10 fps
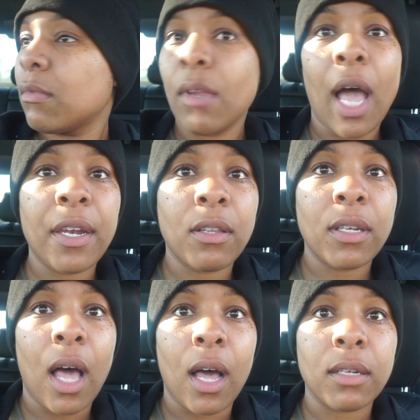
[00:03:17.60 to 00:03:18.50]
I nearly
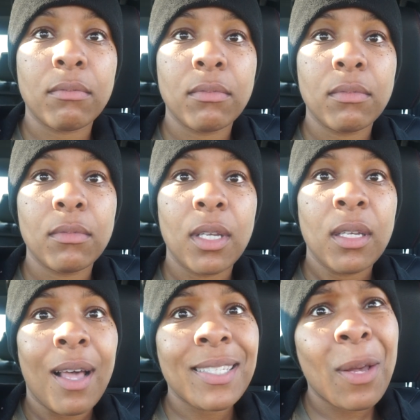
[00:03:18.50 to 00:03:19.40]
died.
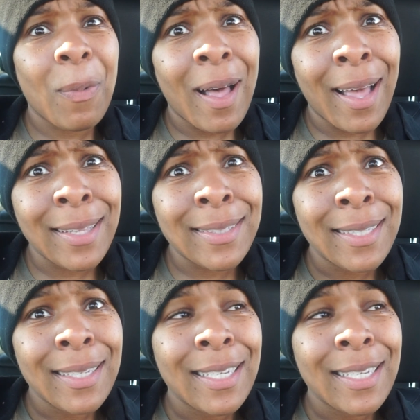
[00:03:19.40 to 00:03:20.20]
I said, what?